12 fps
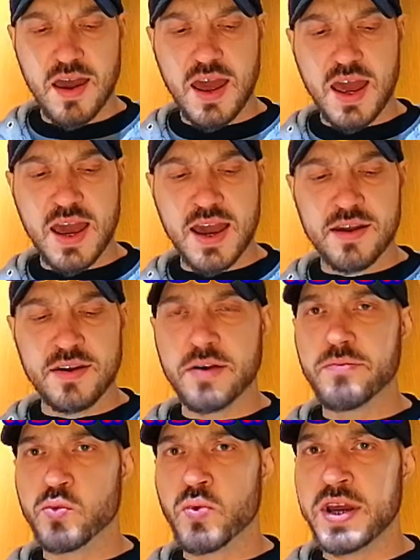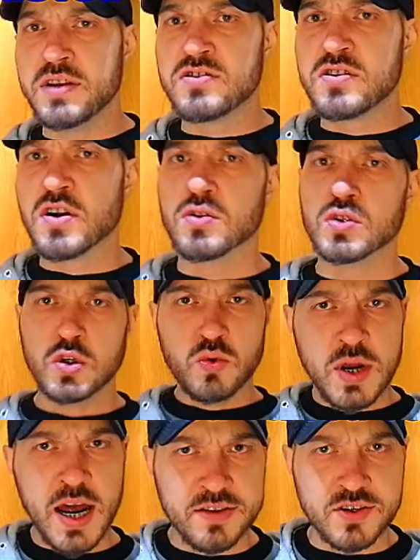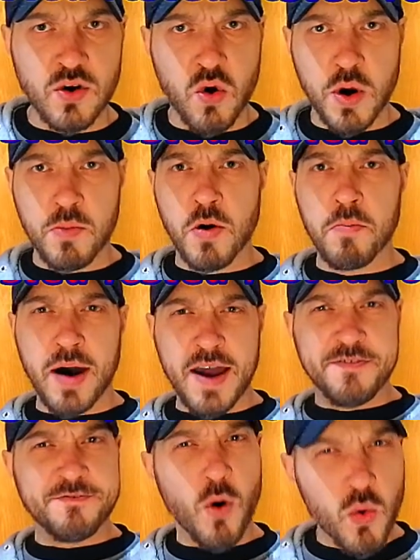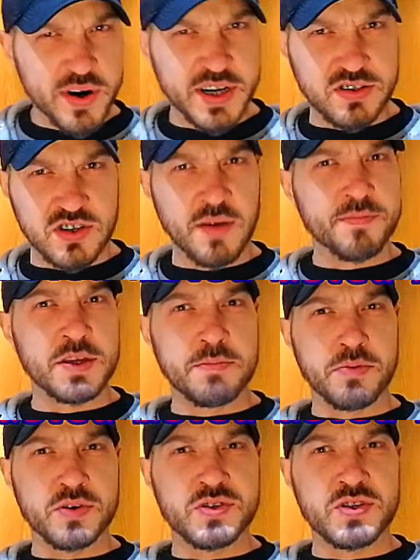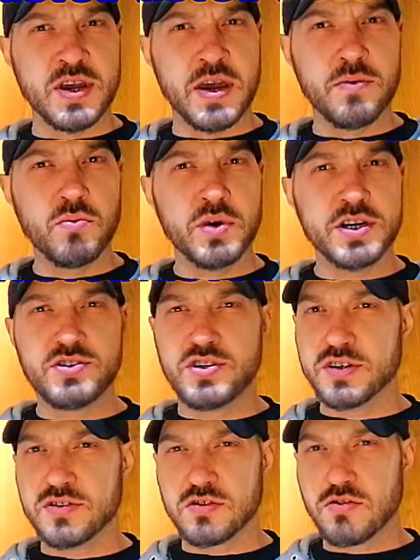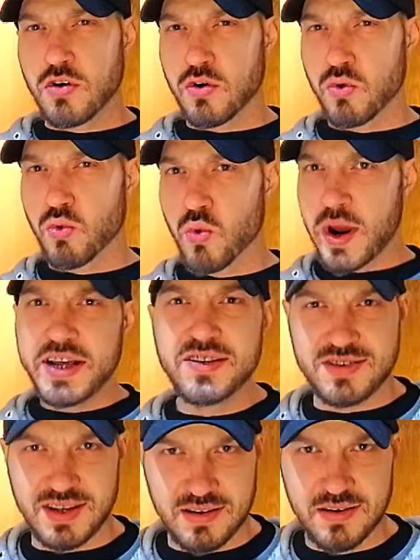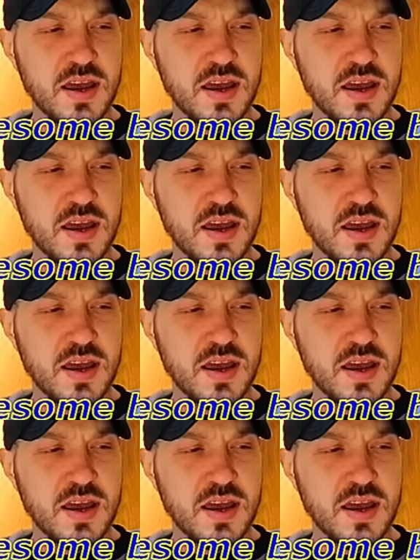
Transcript: And it raised their luteinizing hormone by 40 something percent, which is crazy.